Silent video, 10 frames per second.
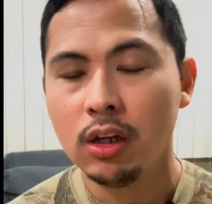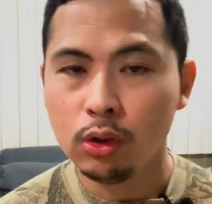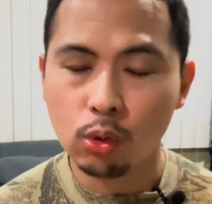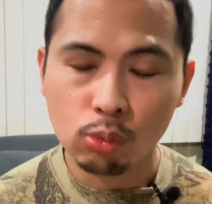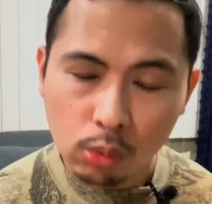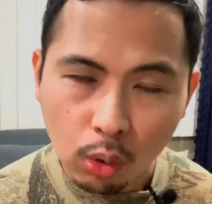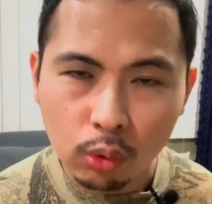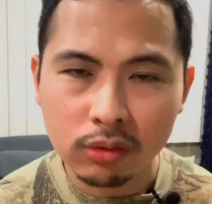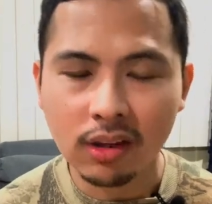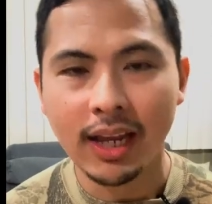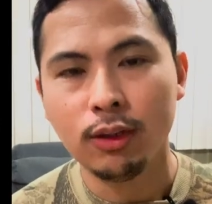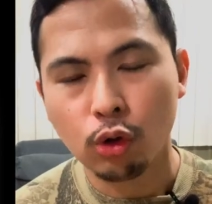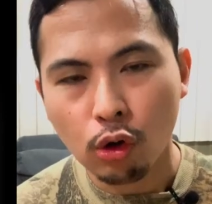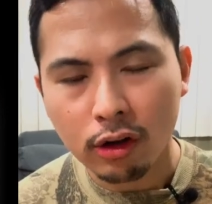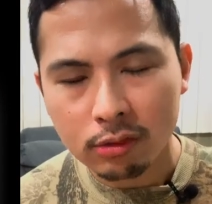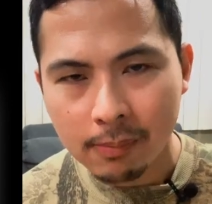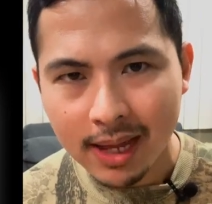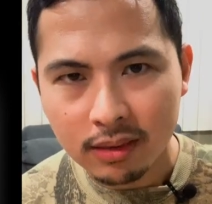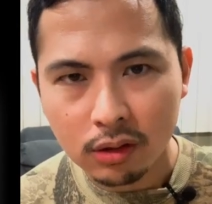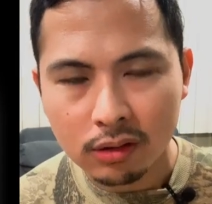your rose and your
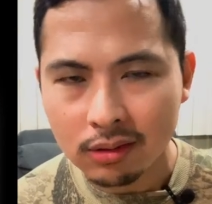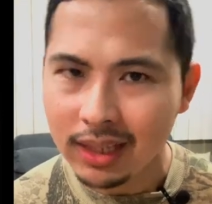osmanthus,